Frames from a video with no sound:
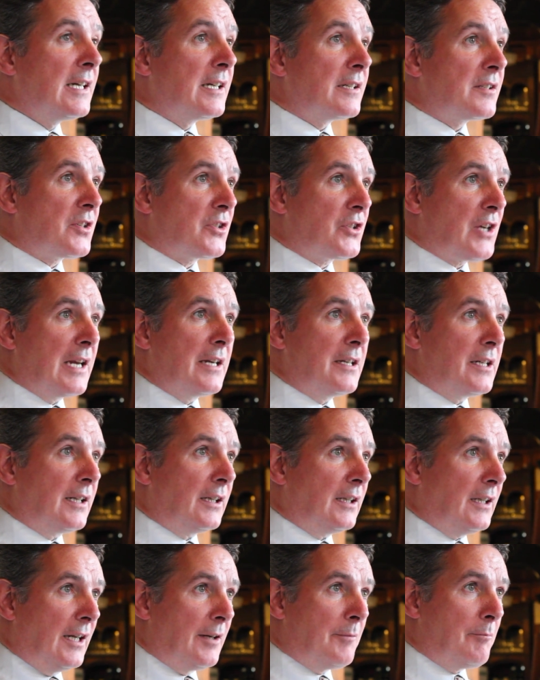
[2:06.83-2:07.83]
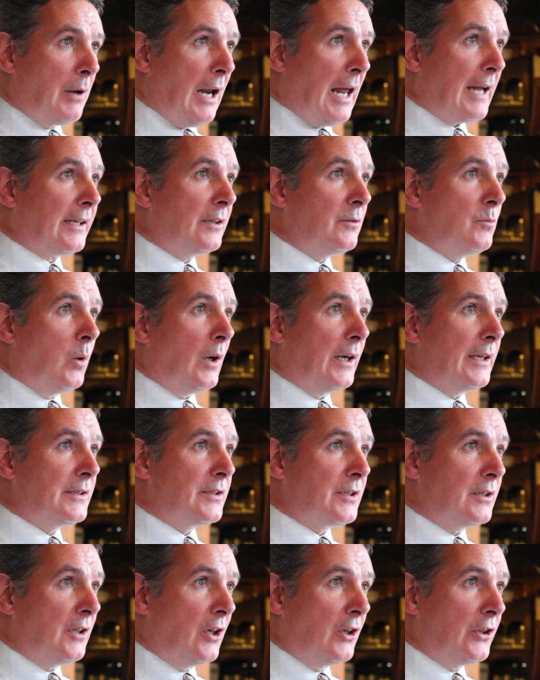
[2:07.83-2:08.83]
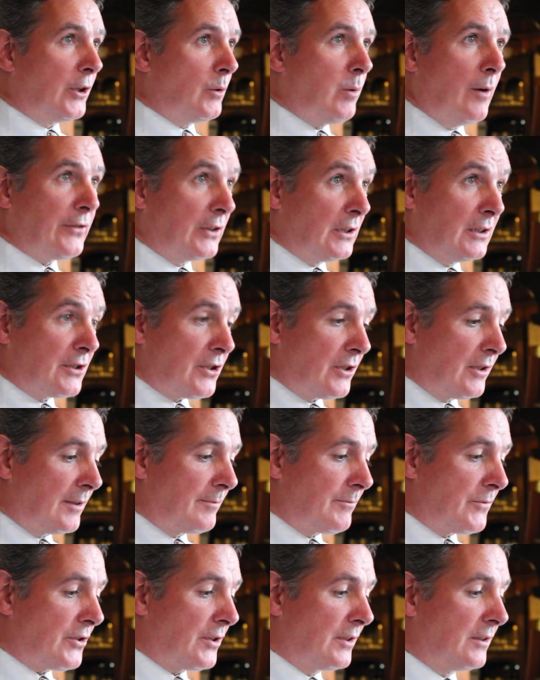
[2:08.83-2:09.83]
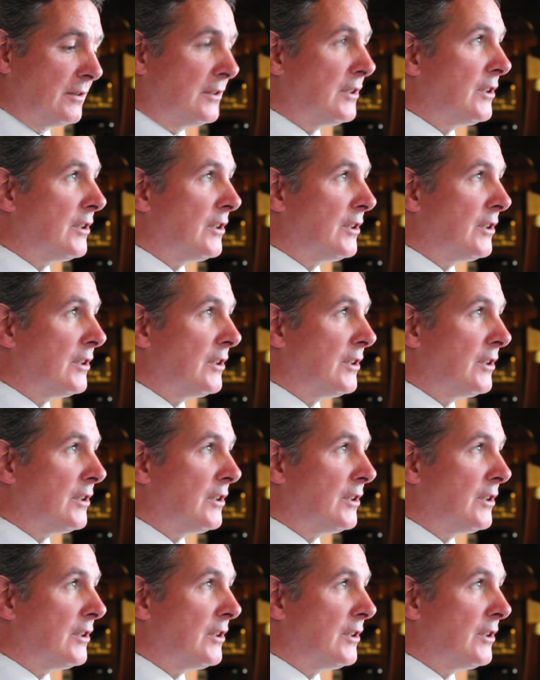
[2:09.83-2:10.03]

stating in black and white, unequivocal terms,